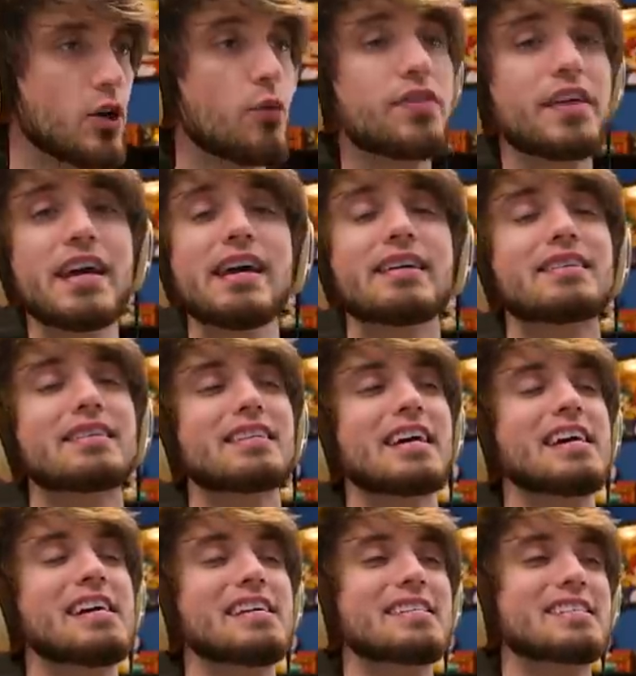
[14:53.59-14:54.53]
so this
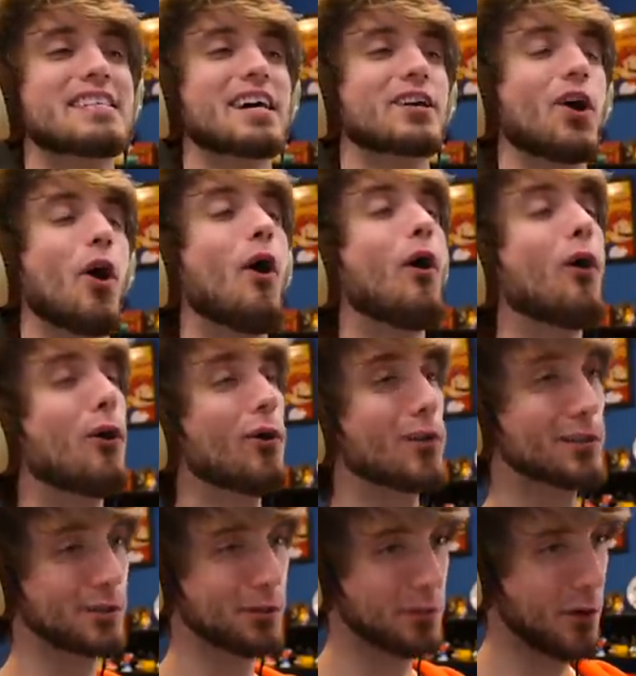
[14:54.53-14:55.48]
is the goal
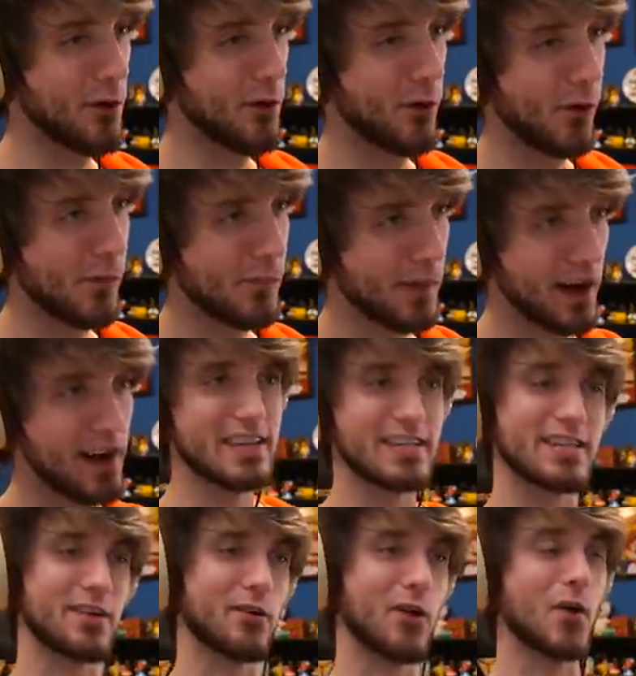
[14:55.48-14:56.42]
gold room.
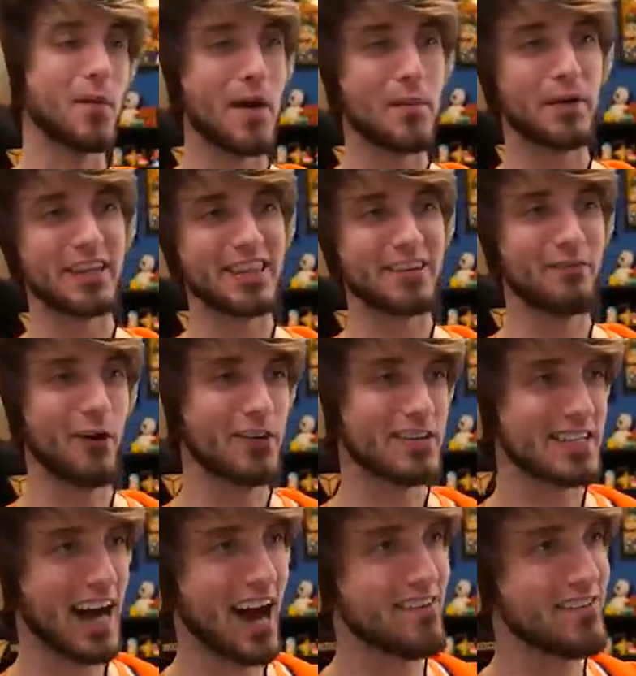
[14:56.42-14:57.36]
This is the room I put the
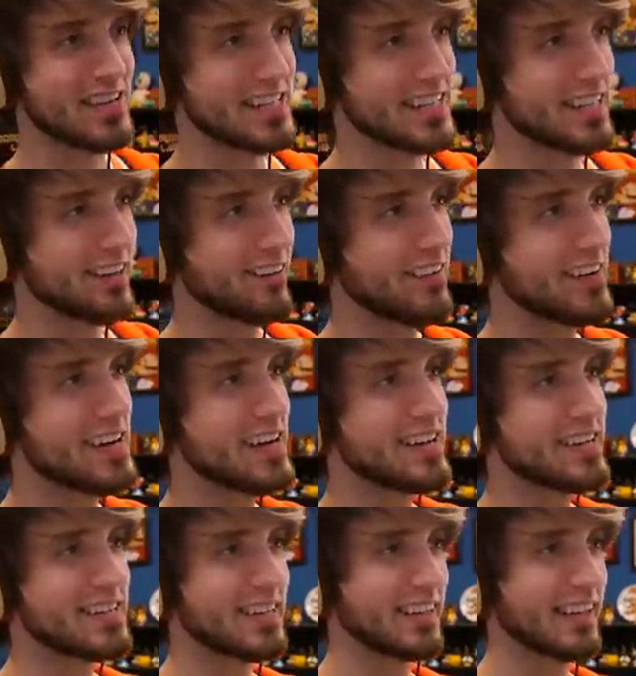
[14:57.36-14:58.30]
most time into,
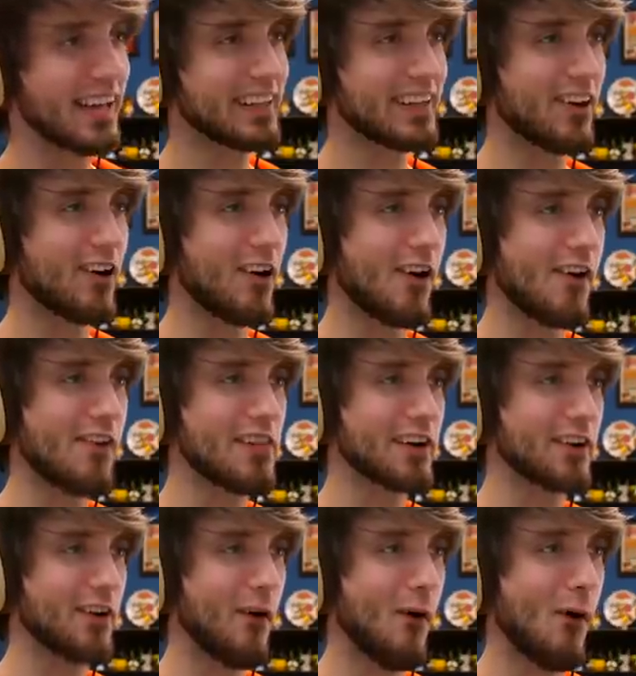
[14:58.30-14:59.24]
just collecting all
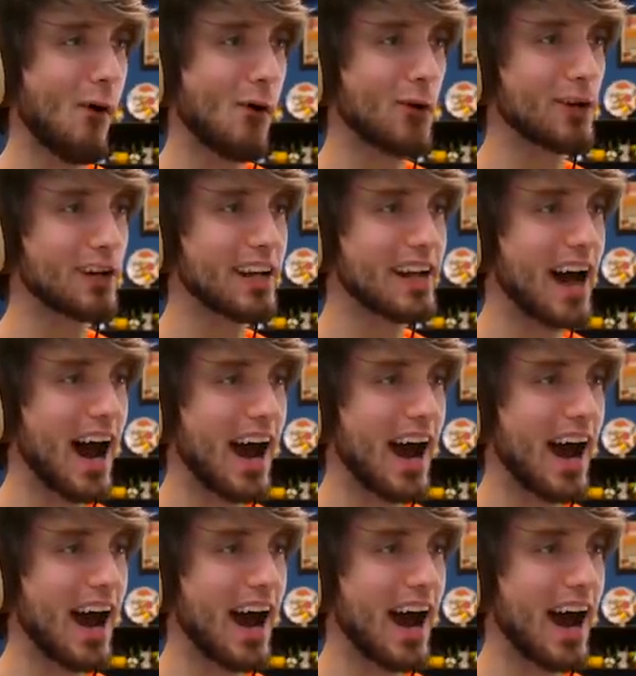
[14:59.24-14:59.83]
the golden